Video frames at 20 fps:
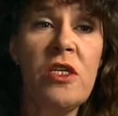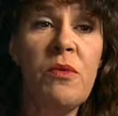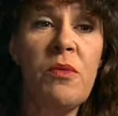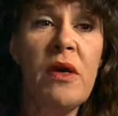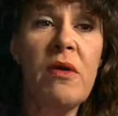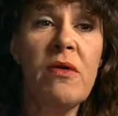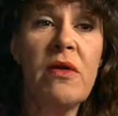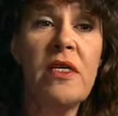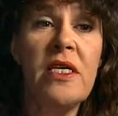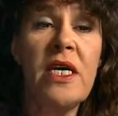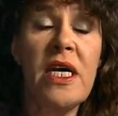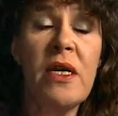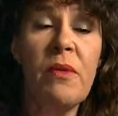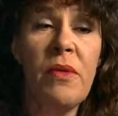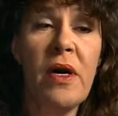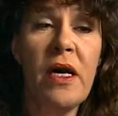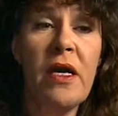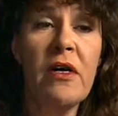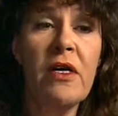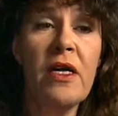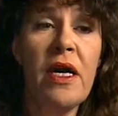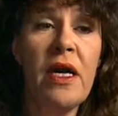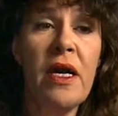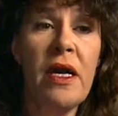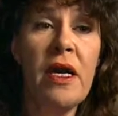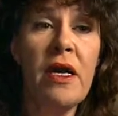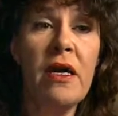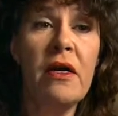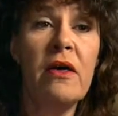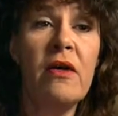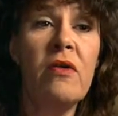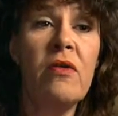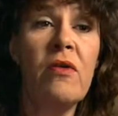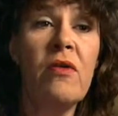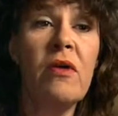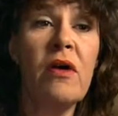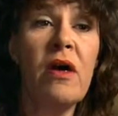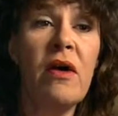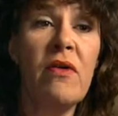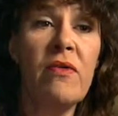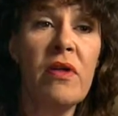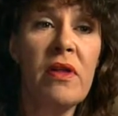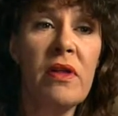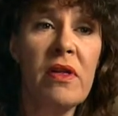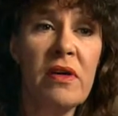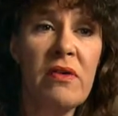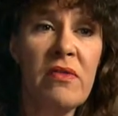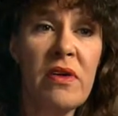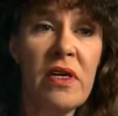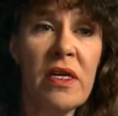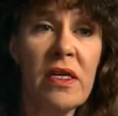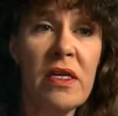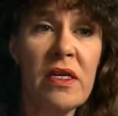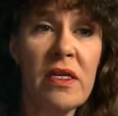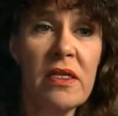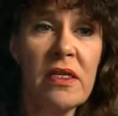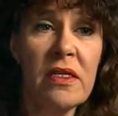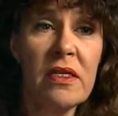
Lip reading: to be able to take better care of the living.